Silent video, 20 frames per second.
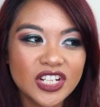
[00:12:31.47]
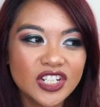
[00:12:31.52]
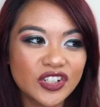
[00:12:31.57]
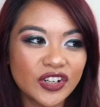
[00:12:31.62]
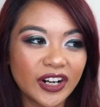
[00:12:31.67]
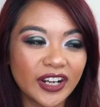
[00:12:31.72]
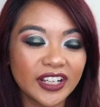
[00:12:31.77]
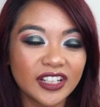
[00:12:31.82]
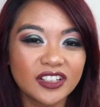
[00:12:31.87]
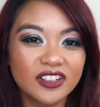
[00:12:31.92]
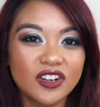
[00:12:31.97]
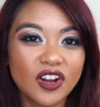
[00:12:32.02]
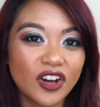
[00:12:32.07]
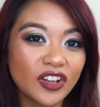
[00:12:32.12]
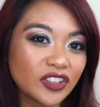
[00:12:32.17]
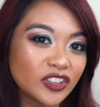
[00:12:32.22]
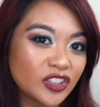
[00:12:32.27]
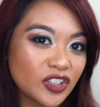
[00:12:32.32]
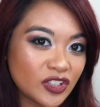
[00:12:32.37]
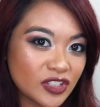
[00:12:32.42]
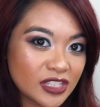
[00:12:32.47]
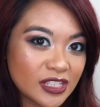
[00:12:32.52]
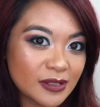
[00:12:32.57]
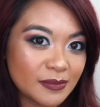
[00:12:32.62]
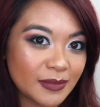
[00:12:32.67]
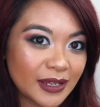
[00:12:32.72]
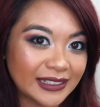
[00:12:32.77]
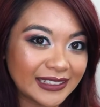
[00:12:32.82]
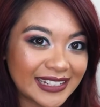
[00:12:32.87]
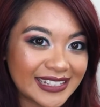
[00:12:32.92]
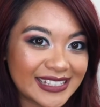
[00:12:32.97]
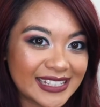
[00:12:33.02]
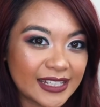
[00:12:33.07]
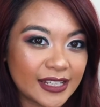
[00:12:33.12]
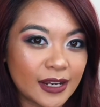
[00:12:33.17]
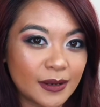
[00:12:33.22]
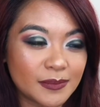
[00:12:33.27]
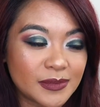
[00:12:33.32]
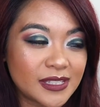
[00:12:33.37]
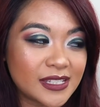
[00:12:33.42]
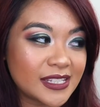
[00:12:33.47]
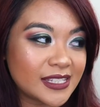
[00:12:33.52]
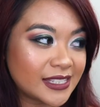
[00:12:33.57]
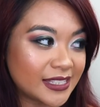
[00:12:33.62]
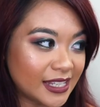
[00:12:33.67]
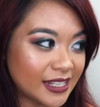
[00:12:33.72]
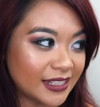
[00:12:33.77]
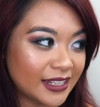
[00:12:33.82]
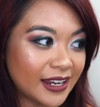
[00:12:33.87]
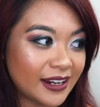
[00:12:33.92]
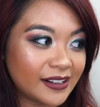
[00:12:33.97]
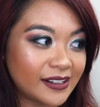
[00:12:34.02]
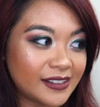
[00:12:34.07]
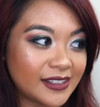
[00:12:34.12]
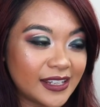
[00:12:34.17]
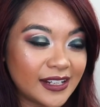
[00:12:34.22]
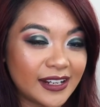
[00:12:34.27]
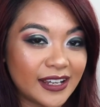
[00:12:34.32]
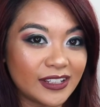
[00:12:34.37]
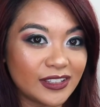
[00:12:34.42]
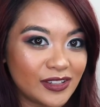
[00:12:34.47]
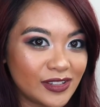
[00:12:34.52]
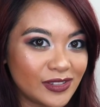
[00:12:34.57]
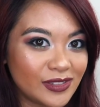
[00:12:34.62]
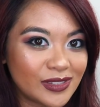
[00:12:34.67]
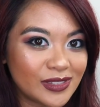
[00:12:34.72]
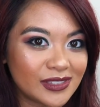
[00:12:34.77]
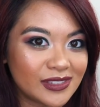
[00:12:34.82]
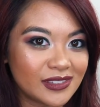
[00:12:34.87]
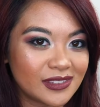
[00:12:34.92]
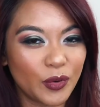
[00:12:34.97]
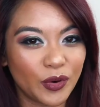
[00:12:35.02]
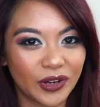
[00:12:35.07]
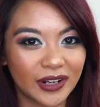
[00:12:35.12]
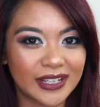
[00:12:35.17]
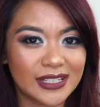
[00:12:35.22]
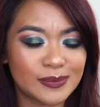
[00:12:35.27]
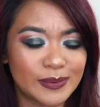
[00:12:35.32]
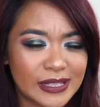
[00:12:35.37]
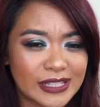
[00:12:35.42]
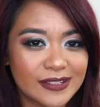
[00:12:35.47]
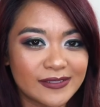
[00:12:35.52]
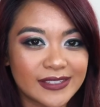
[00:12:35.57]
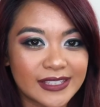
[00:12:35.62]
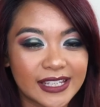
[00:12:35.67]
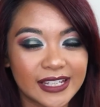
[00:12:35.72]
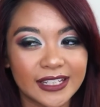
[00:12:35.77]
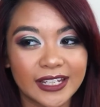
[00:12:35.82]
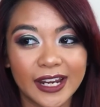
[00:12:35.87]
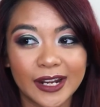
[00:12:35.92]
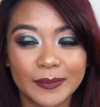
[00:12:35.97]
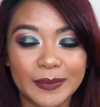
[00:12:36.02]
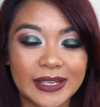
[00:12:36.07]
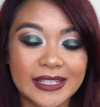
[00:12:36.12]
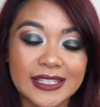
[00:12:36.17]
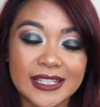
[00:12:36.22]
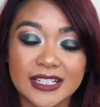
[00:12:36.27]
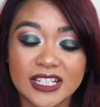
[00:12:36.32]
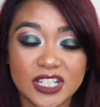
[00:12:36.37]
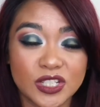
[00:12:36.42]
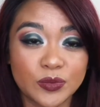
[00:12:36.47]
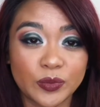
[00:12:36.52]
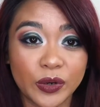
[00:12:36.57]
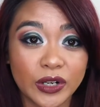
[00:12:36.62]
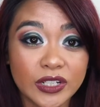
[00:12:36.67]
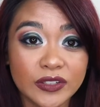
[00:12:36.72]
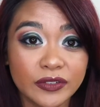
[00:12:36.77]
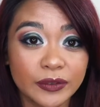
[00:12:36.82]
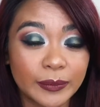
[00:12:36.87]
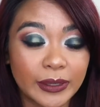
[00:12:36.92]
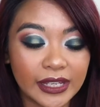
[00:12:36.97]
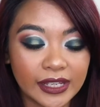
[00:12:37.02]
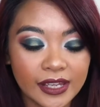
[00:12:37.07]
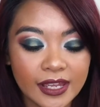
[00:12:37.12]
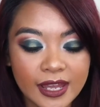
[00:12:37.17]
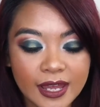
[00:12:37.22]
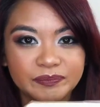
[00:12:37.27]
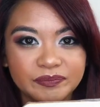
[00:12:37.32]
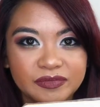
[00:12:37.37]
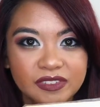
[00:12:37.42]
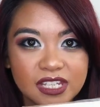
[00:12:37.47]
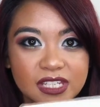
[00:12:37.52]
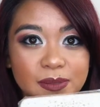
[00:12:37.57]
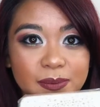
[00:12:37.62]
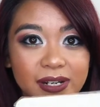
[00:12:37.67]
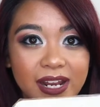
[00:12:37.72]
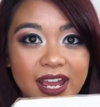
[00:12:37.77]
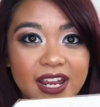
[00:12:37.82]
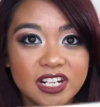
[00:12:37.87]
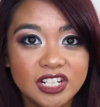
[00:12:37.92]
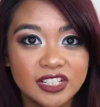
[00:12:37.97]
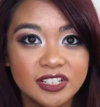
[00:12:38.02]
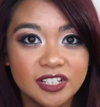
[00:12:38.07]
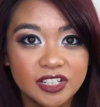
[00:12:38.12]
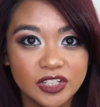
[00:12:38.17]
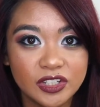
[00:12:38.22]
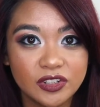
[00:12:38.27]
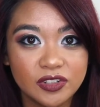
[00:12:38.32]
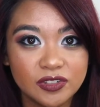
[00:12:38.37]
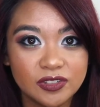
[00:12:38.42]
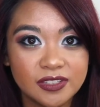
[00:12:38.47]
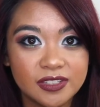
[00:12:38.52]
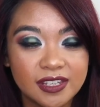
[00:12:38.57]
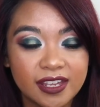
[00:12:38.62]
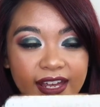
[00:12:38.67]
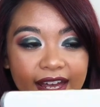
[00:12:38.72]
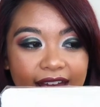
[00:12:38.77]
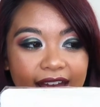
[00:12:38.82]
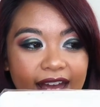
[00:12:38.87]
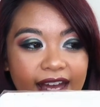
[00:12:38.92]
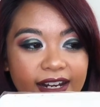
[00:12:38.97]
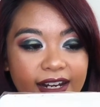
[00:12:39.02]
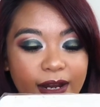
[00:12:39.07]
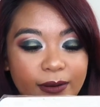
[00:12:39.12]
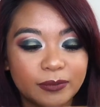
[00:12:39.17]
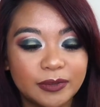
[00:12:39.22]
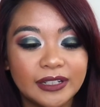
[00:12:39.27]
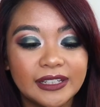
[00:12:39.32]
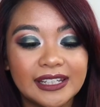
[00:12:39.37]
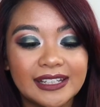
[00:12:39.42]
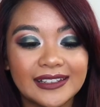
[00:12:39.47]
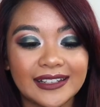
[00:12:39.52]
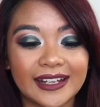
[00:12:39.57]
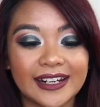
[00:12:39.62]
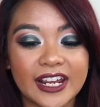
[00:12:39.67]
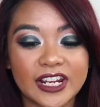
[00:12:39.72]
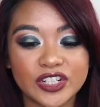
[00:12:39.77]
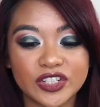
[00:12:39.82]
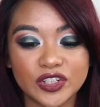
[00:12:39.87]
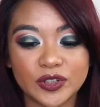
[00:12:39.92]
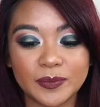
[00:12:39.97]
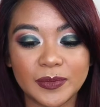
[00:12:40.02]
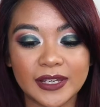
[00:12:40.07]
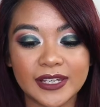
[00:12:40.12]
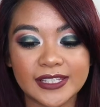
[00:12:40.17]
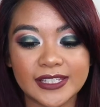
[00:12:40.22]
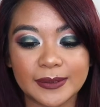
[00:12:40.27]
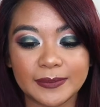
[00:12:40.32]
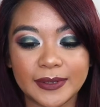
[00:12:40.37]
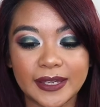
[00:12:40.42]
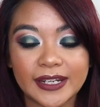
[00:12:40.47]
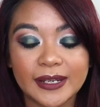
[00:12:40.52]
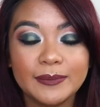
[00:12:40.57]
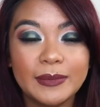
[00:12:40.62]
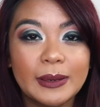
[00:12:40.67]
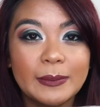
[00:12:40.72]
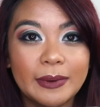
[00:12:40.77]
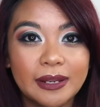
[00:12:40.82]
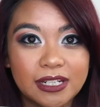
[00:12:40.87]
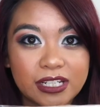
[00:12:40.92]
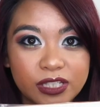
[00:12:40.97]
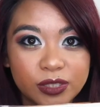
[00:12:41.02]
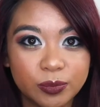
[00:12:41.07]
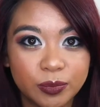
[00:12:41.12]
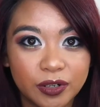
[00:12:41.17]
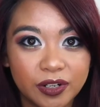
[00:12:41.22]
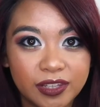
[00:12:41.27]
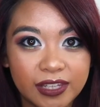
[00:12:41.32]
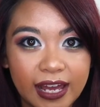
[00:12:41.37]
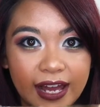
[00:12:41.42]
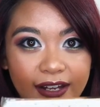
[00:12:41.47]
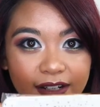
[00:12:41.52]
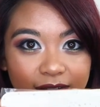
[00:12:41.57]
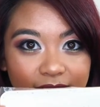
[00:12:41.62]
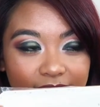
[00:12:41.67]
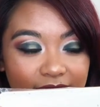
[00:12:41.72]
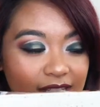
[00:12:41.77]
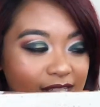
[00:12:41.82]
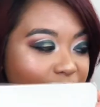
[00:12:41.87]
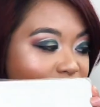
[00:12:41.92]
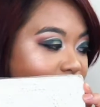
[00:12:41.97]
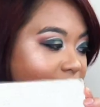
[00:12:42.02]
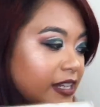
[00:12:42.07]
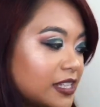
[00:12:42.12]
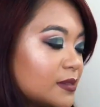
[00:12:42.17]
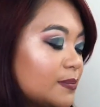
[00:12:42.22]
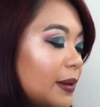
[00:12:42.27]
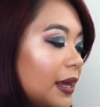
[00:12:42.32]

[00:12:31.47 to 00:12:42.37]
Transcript: try and not use them. Unless it comes to skincare, then I use the more expensive skincare because it just works for me. This one I actually use, and I'm really glad I do because I'm getting my money's worth out of this face